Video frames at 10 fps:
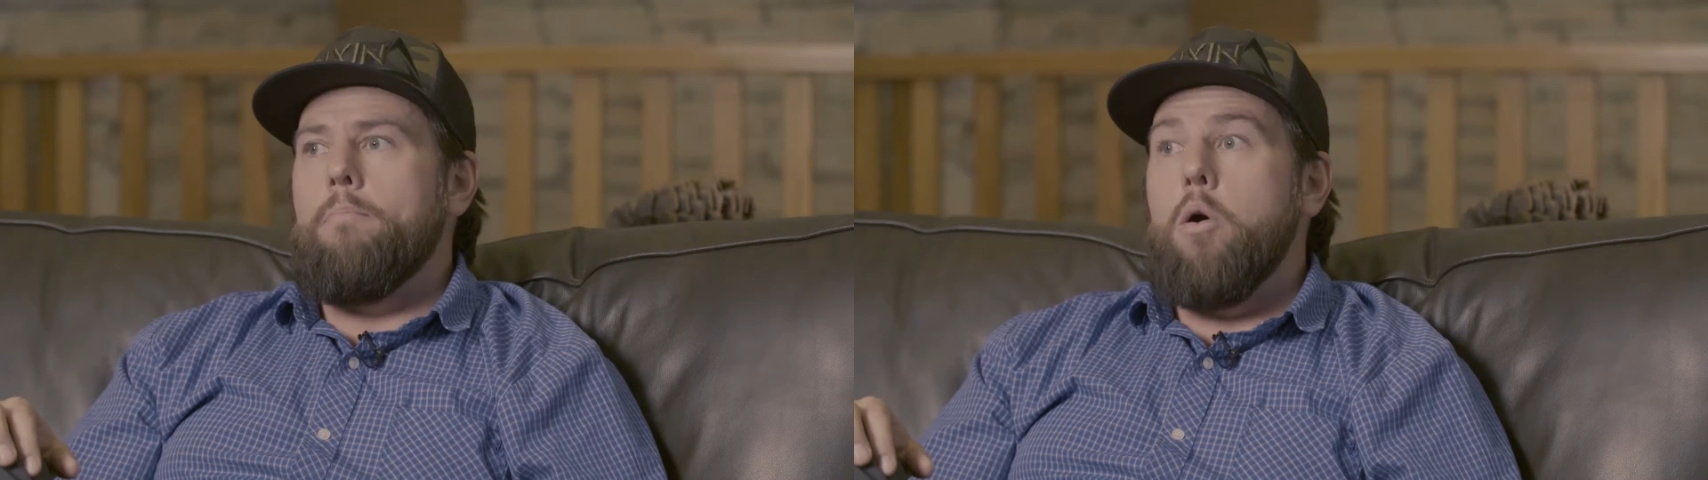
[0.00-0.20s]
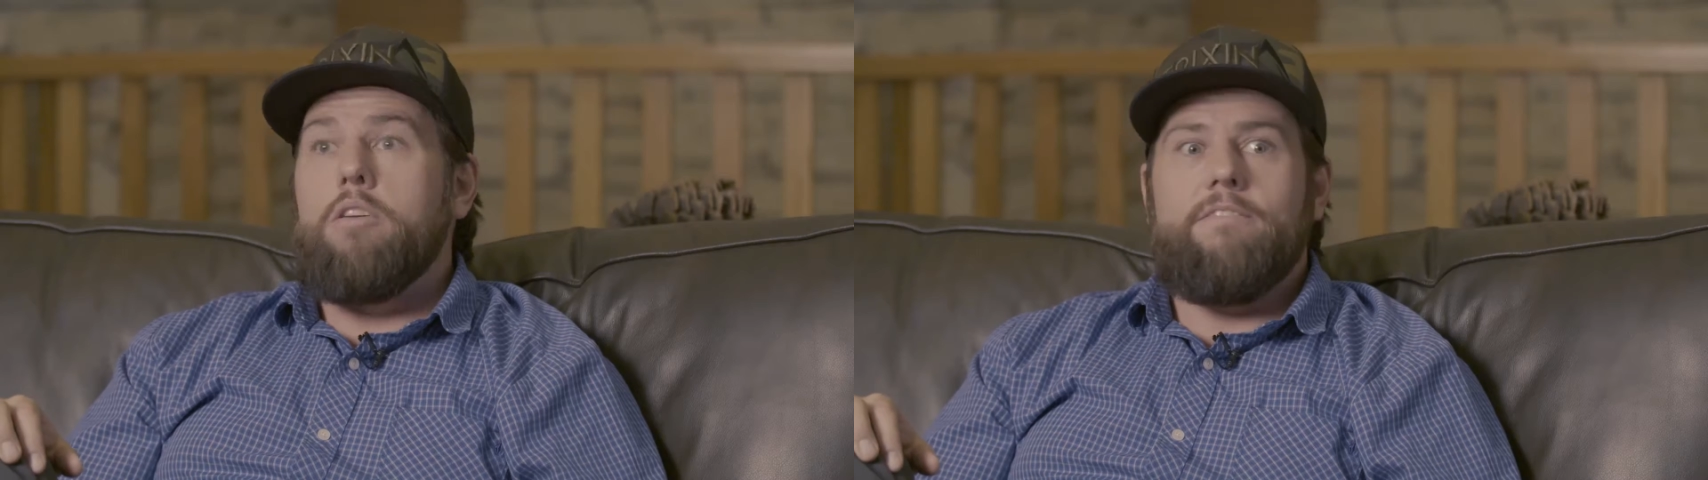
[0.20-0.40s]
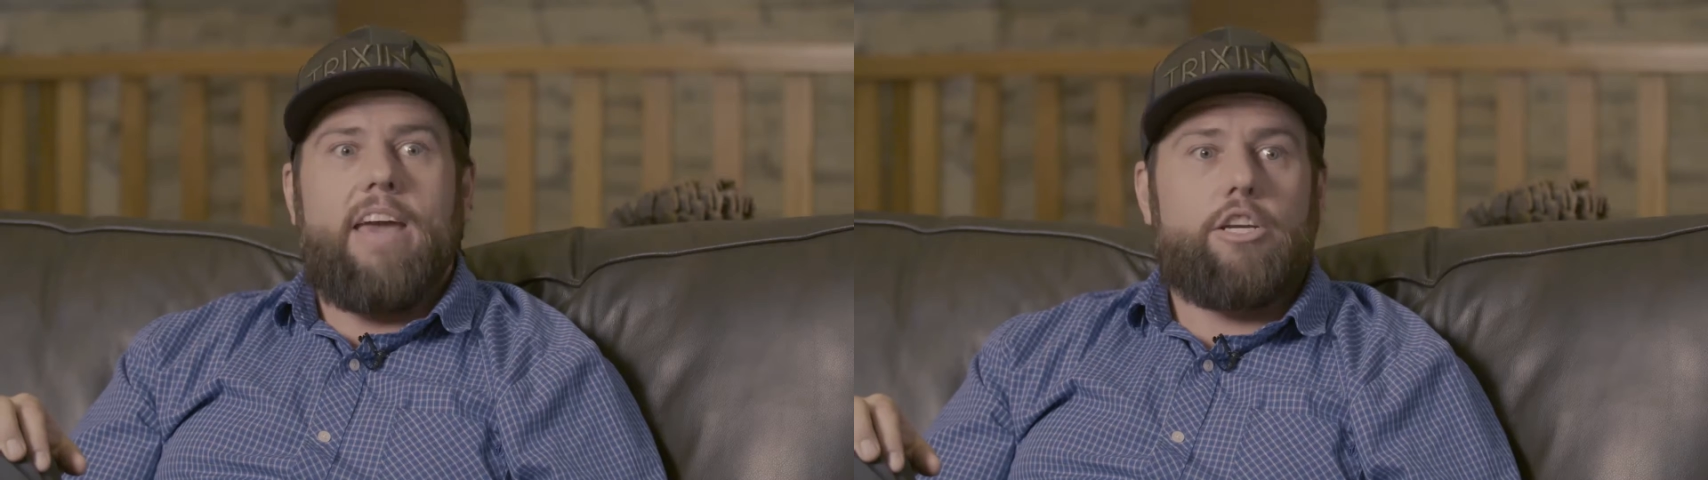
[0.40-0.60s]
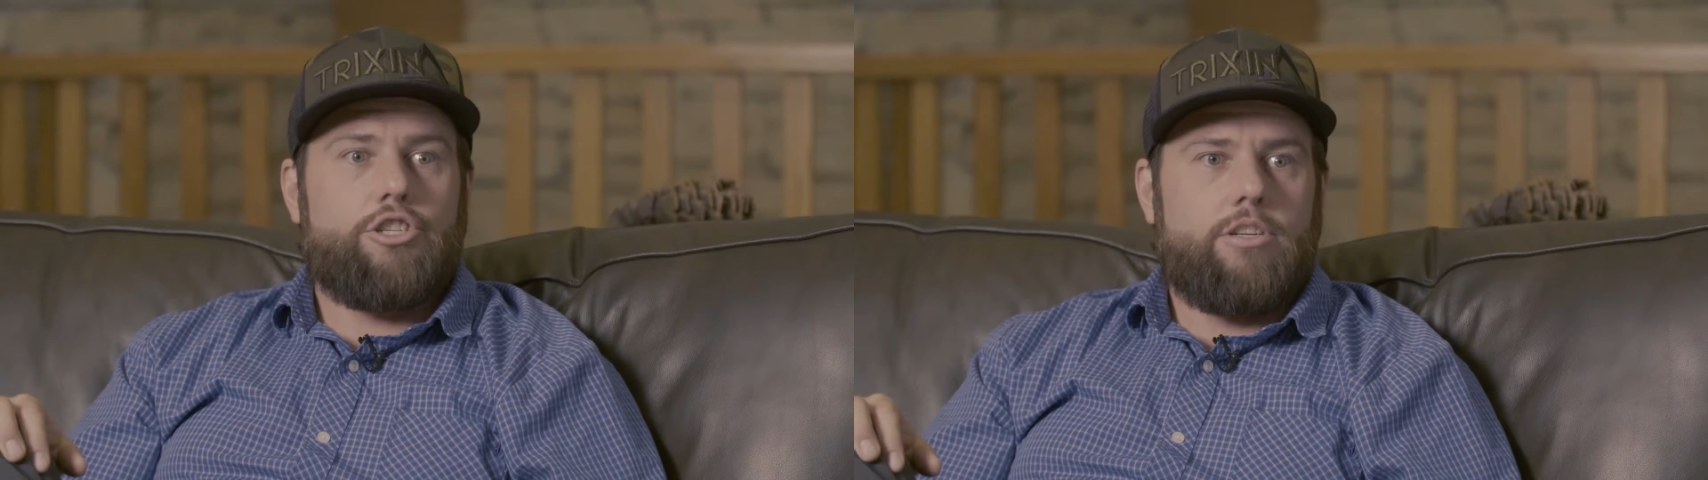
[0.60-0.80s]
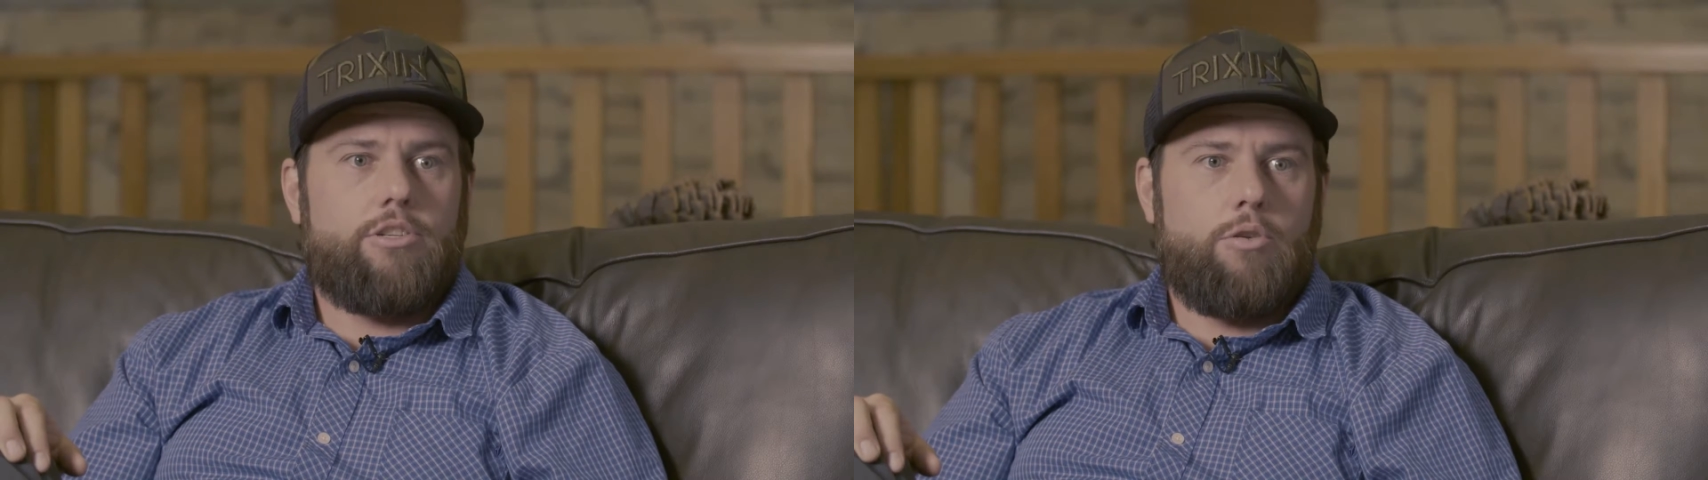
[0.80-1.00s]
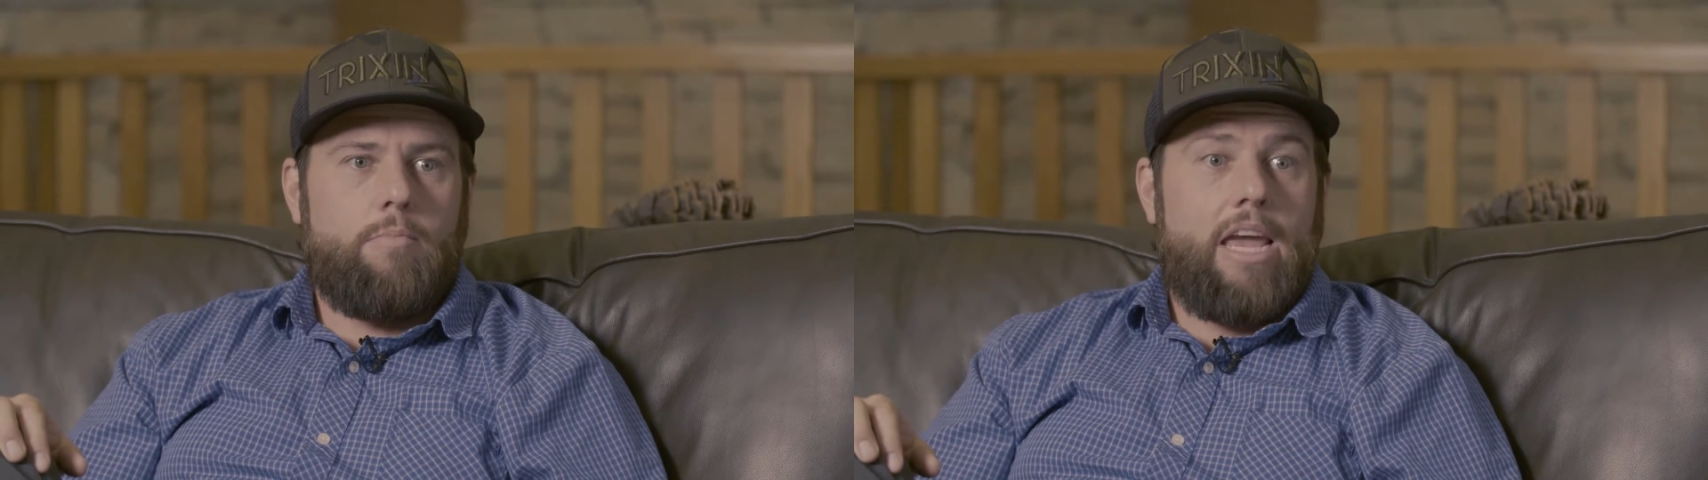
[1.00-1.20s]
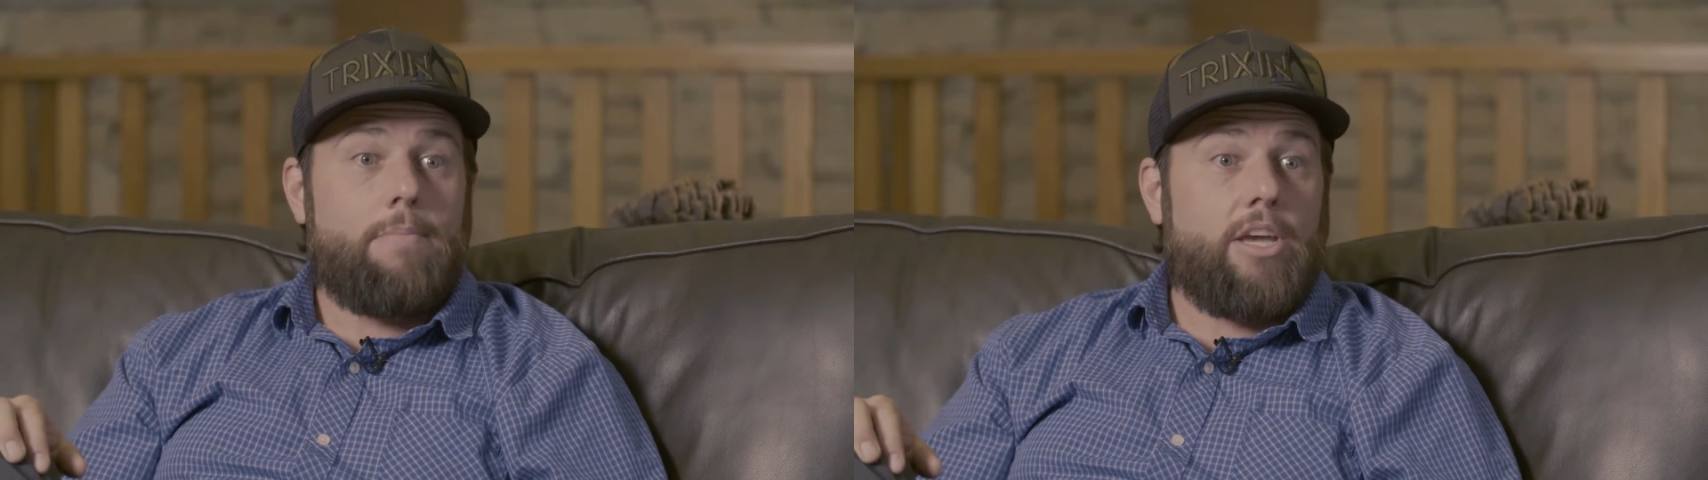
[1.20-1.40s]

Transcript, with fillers: motivation to make